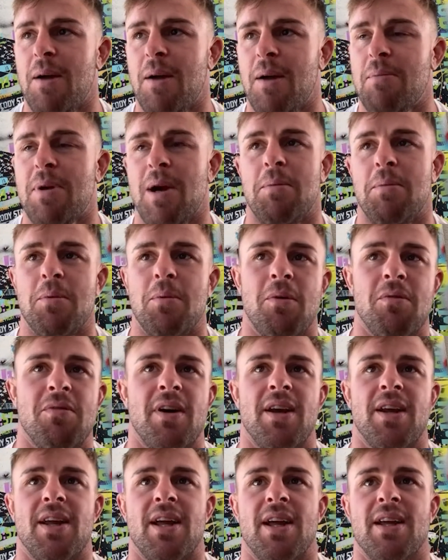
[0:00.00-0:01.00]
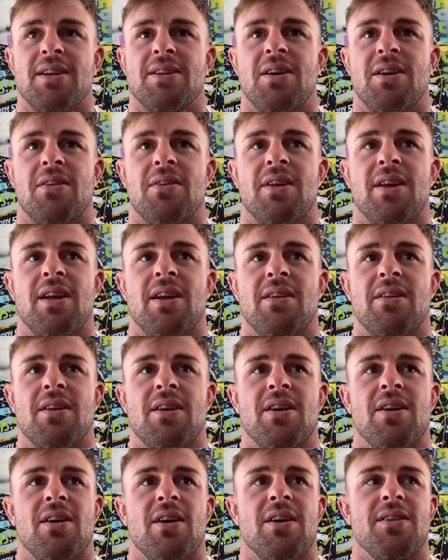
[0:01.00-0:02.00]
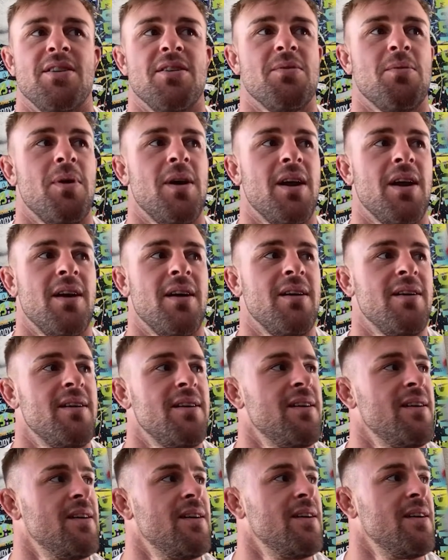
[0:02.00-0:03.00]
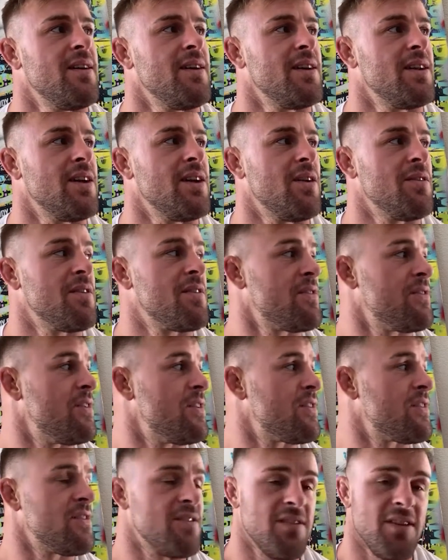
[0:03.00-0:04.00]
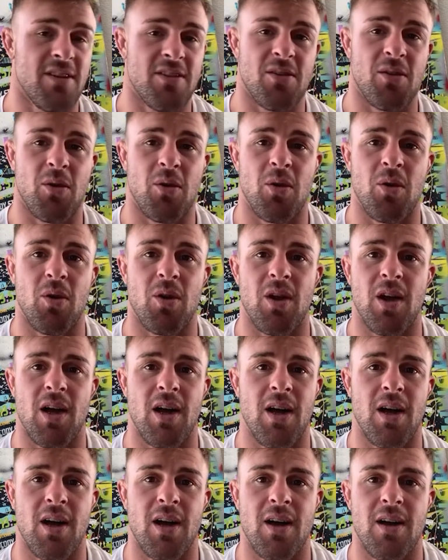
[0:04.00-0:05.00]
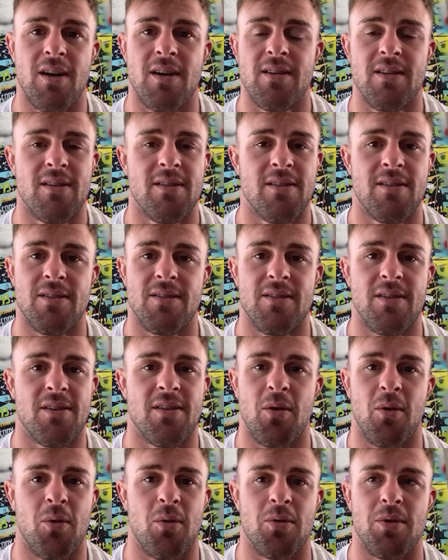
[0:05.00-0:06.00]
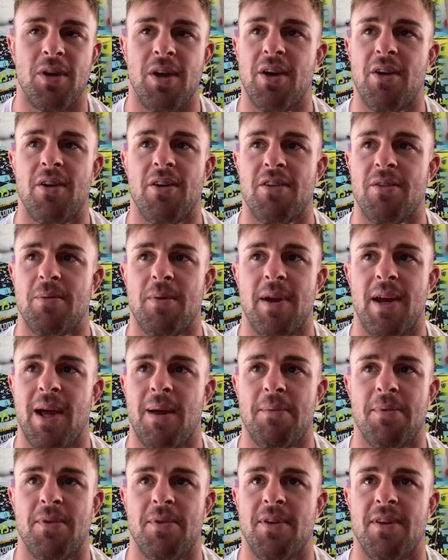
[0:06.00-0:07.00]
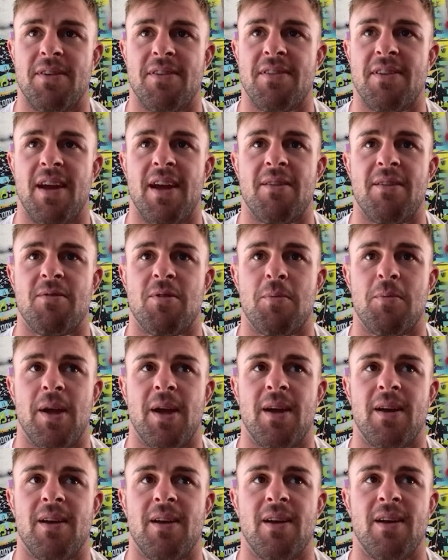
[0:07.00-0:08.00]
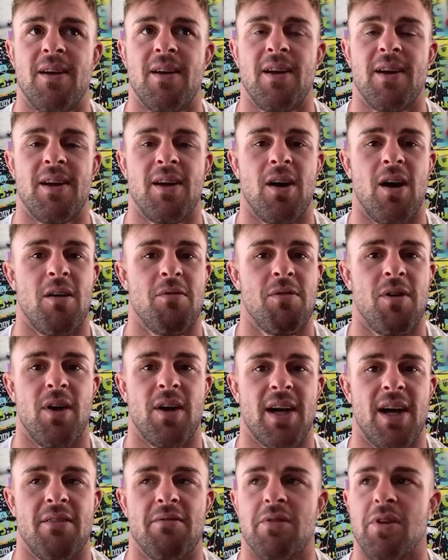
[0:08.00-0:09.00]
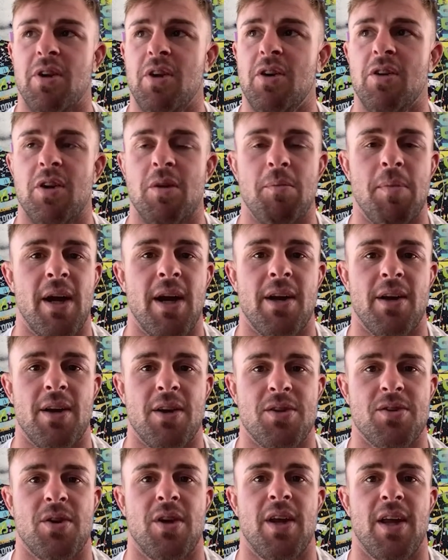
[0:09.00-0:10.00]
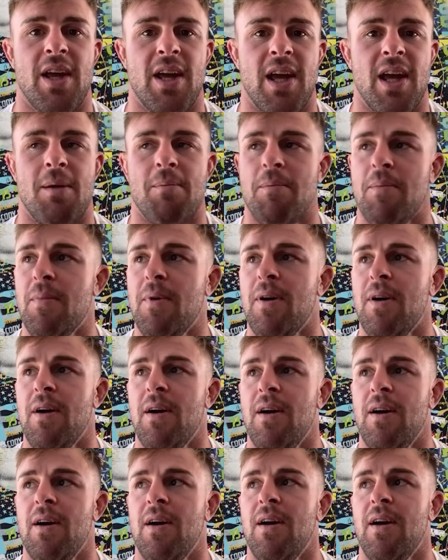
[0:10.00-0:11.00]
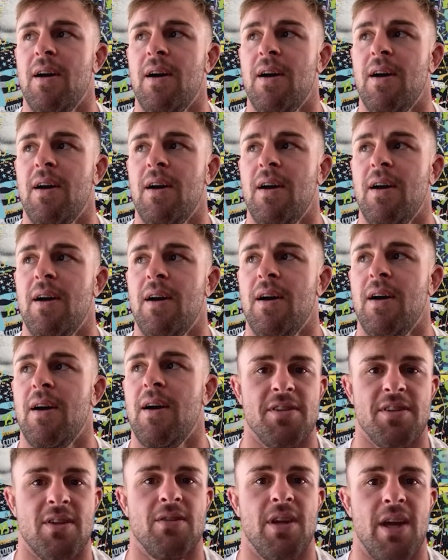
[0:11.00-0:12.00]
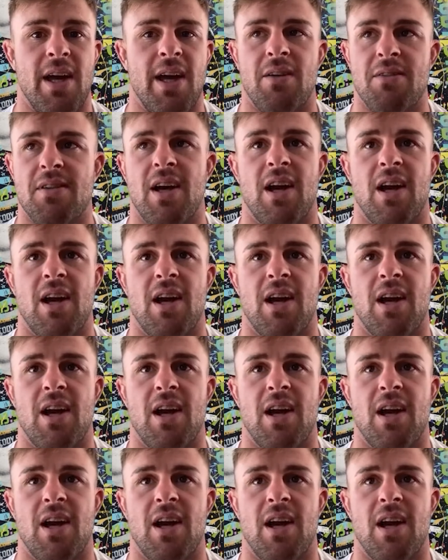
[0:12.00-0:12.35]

I probably won't fight again until the end of the year. I just want to, you know, this whole year has been absolutely insane for me. You know, I felt like I've literally been in a training camp every single day